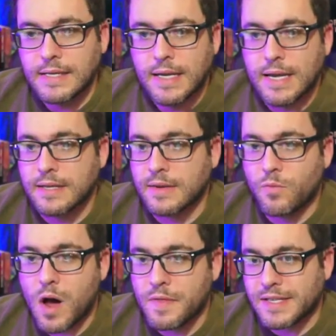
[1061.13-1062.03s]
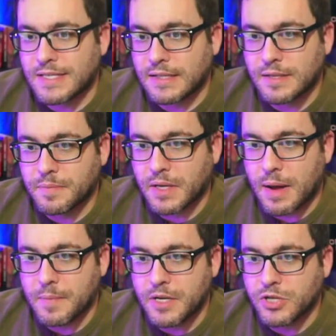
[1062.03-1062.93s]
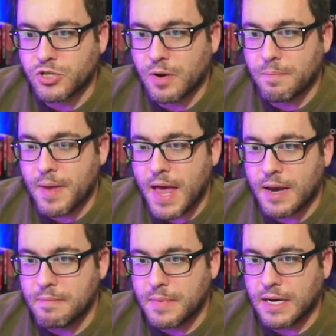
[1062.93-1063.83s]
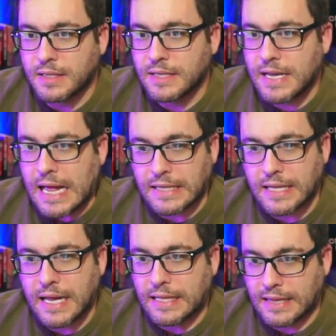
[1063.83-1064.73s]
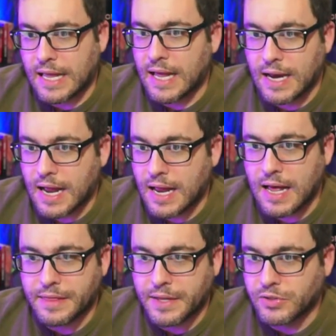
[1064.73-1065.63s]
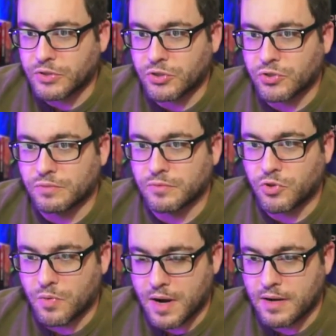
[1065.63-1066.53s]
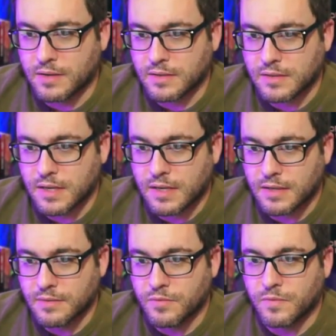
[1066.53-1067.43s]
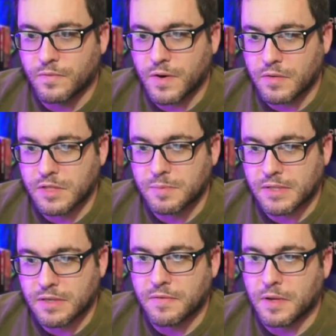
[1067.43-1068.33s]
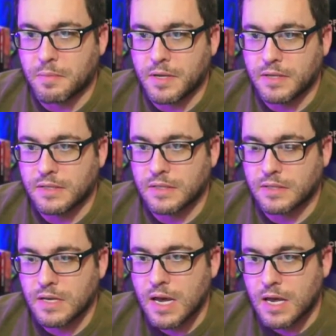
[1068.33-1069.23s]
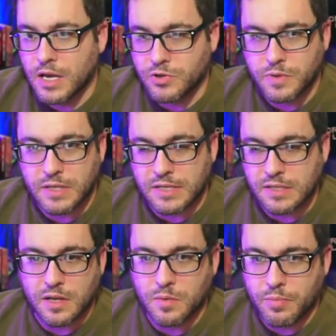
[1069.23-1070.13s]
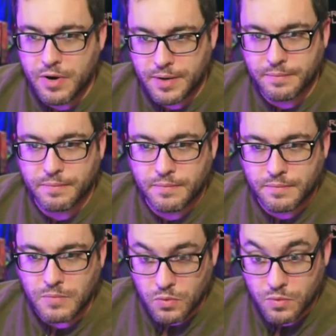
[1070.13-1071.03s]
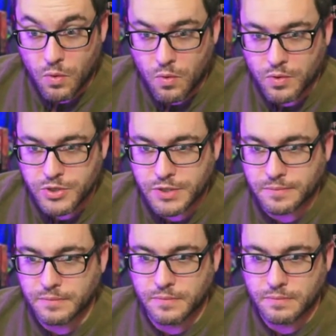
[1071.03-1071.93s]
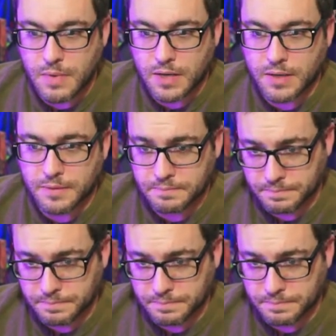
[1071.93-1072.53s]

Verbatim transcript: And while that's not something I'm going to jump at immediately, I like that. I, I think it looks great, and it's like a very specific piece. It's it's really to celebrate the origin manga.